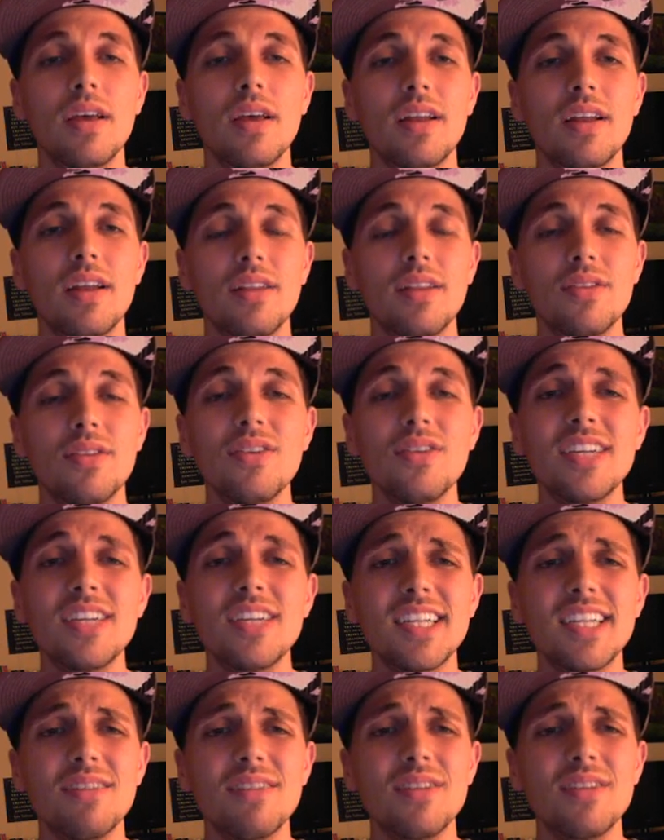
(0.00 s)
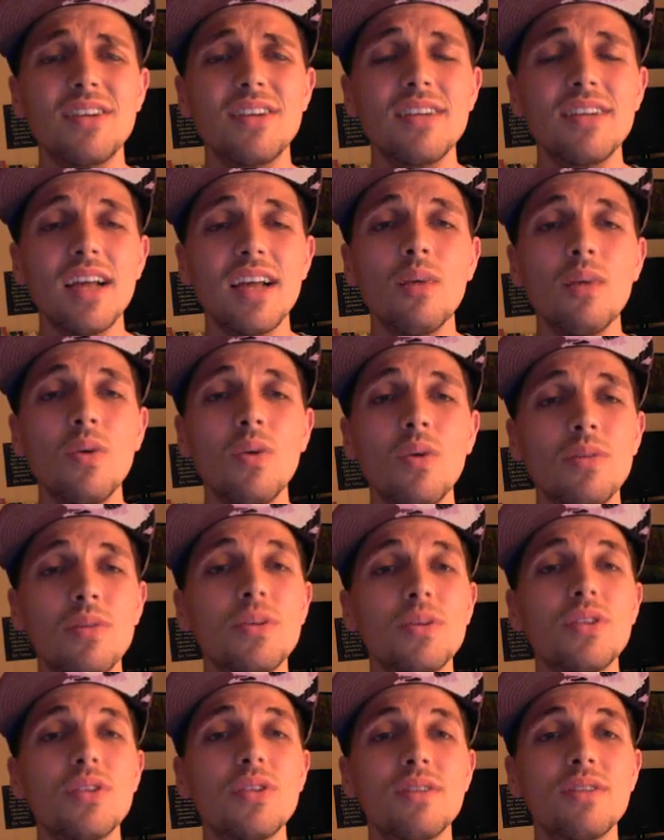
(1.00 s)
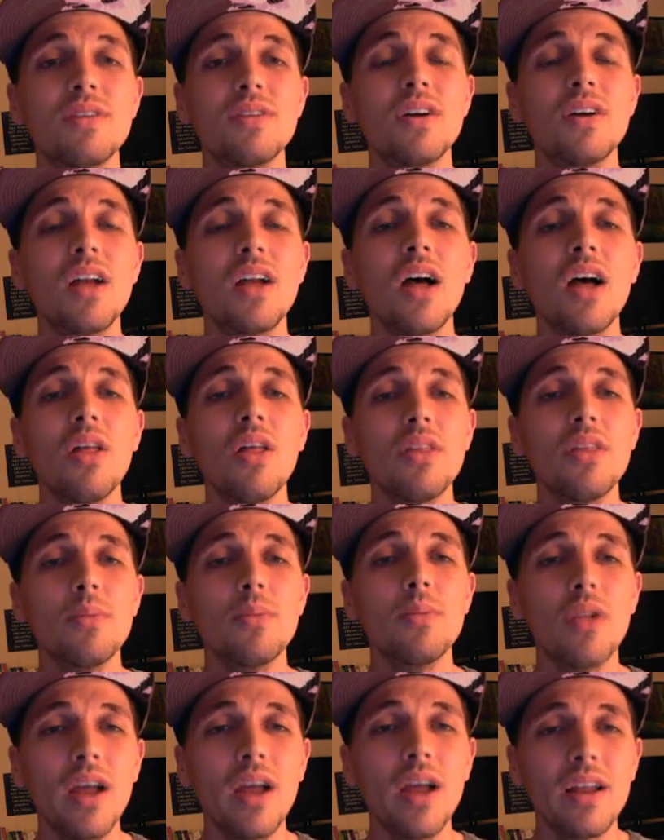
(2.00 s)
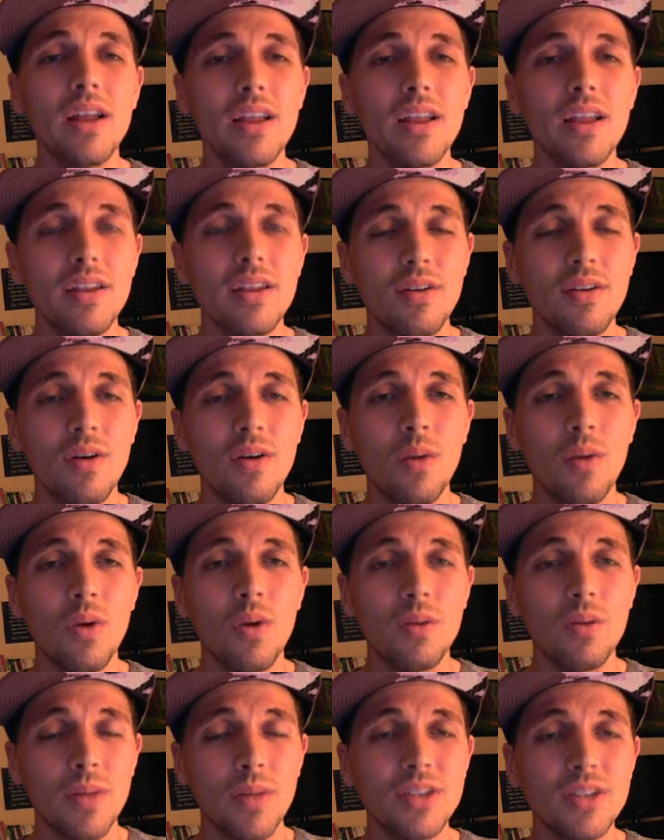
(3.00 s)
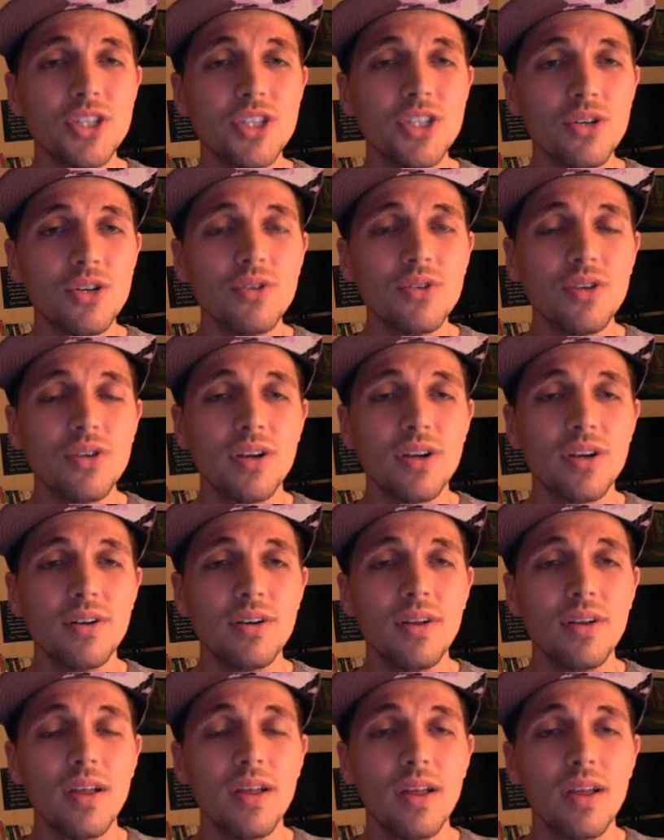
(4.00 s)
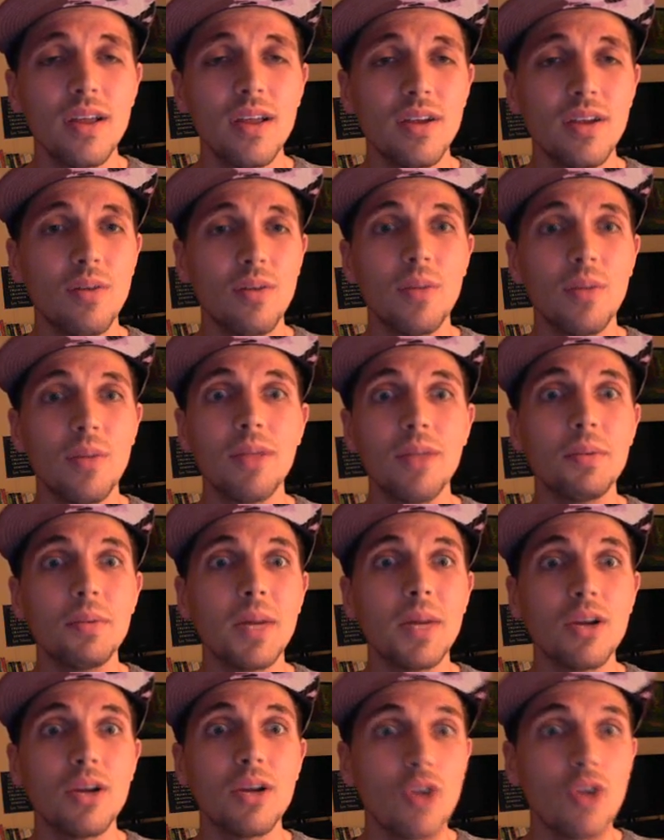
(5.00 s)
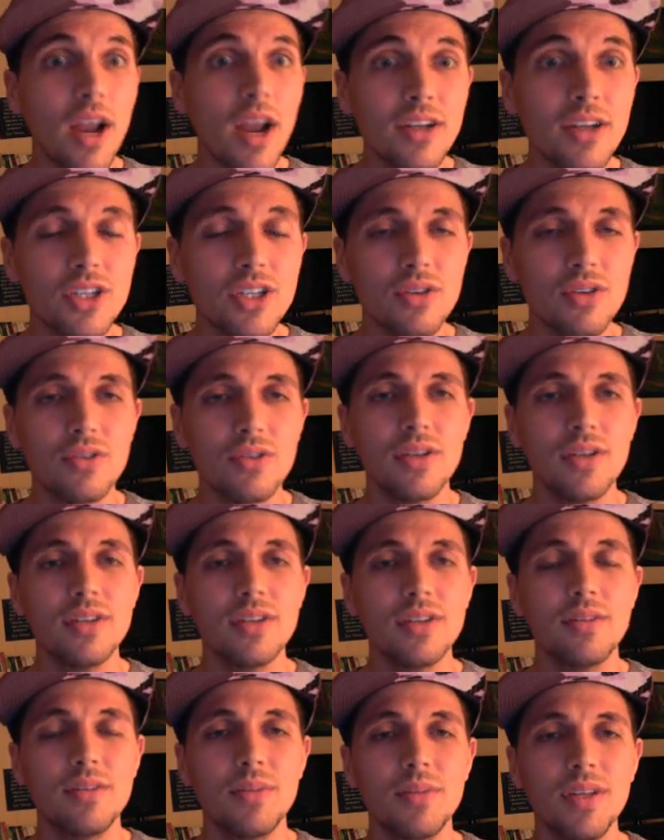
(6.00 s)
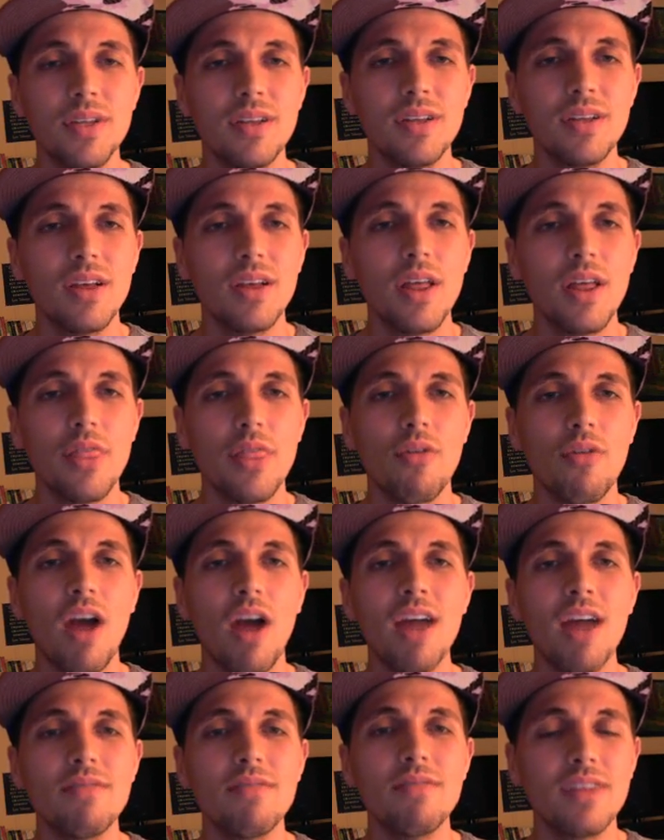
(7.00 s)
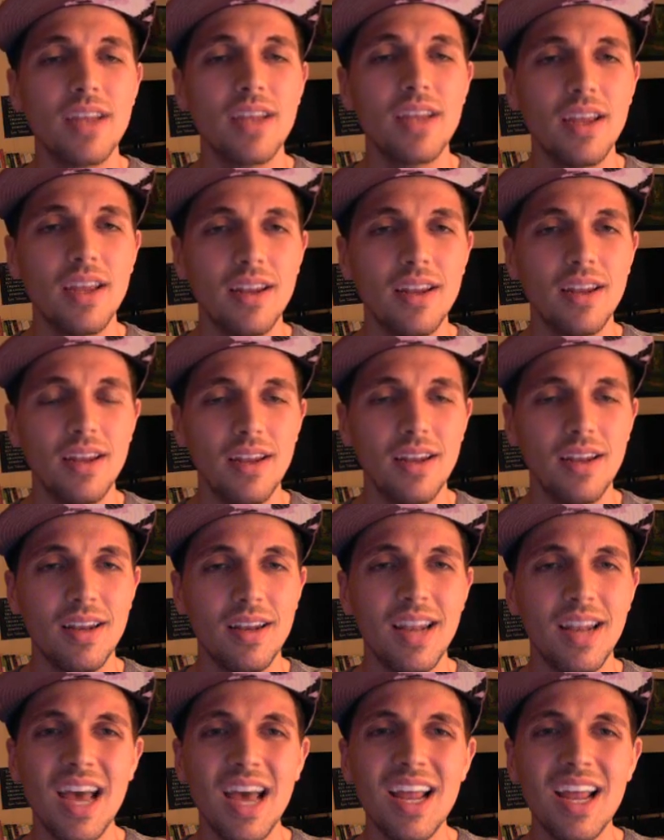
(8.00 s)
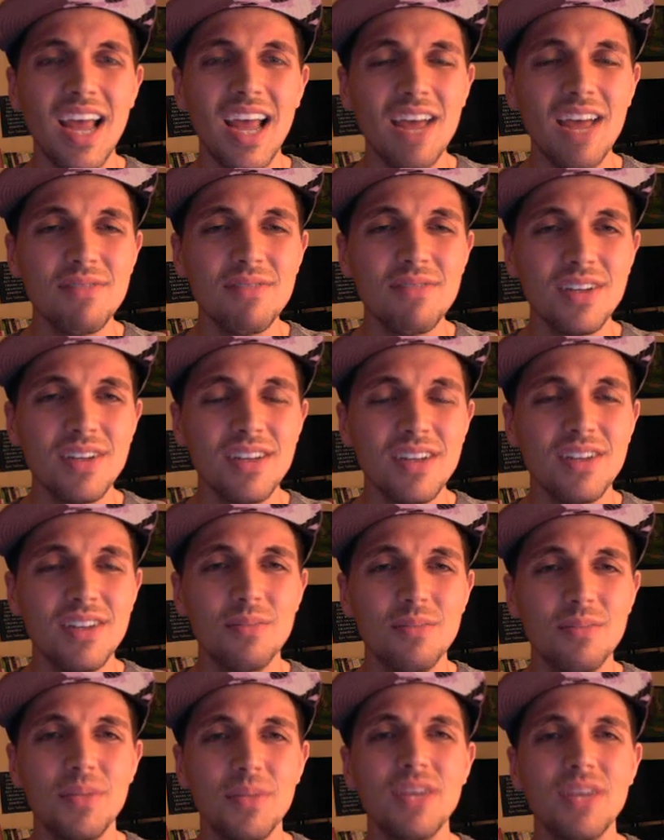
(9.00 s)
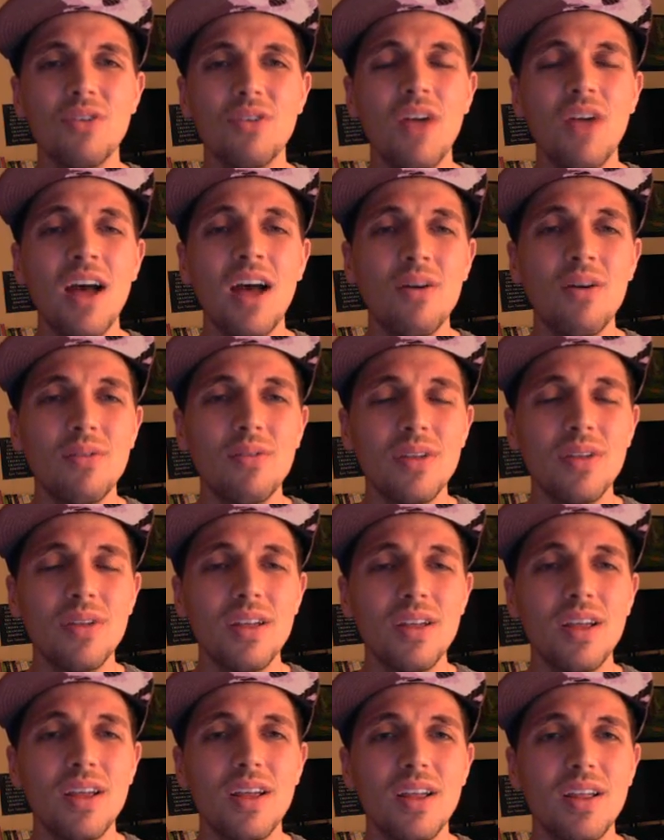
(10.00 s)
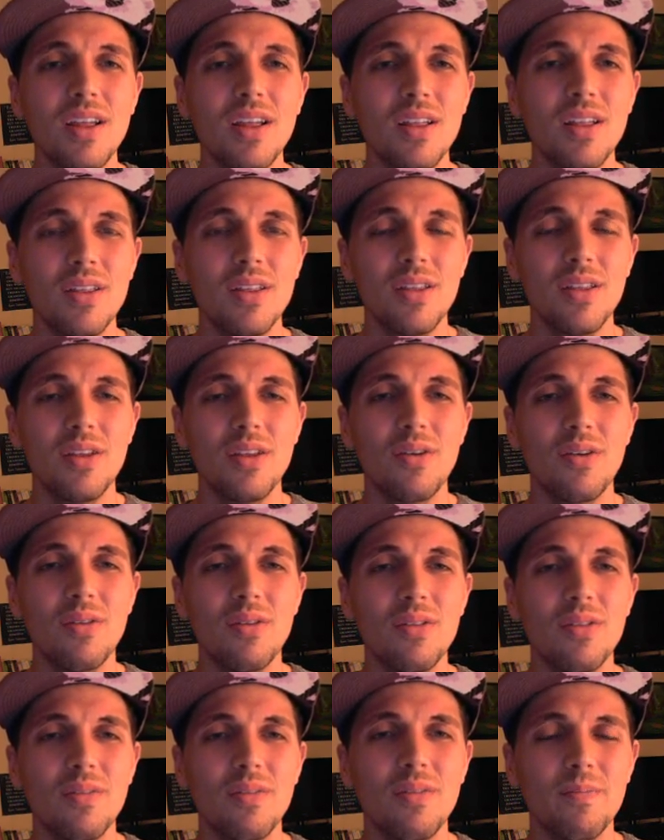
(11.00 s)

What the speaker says: And in 37 years, I want to be living on a healthy planet. You know, I want my children, you know, maybe my grandchildren, to be thriving and not having to be around, you know,